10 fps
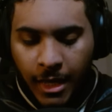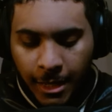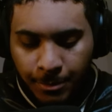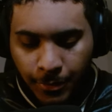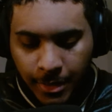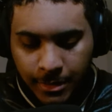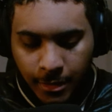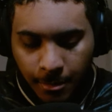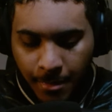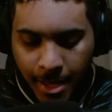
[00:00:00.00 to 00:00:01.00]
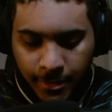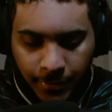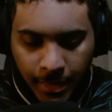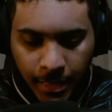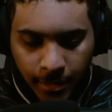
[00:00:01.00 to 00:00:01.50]
And Buhan is going to
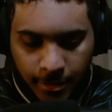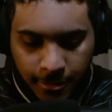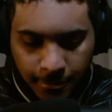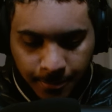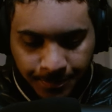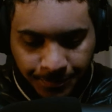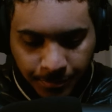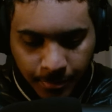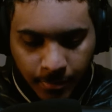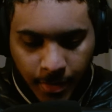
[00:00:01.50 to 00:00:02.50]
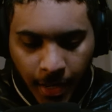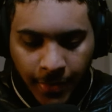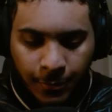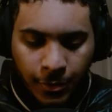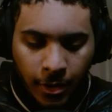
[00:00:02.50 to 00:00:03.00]
massively heal us. And
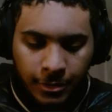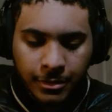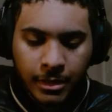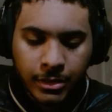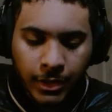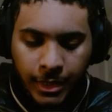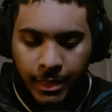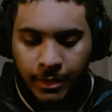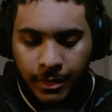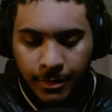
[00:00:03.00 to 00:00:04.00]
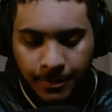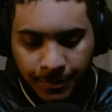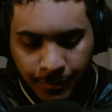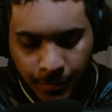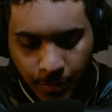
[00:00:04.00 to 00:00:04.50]
then we're also going to start healing
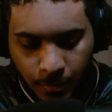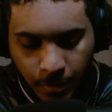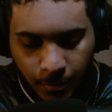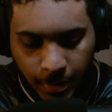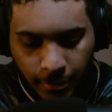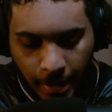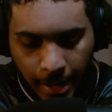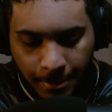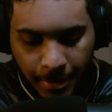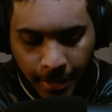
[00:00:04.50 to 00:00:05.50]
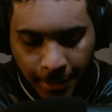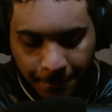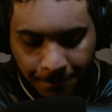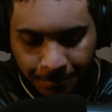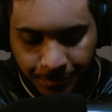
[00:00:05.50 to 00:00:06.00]
when we grab...
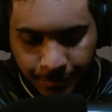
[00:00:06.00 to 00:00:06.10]
when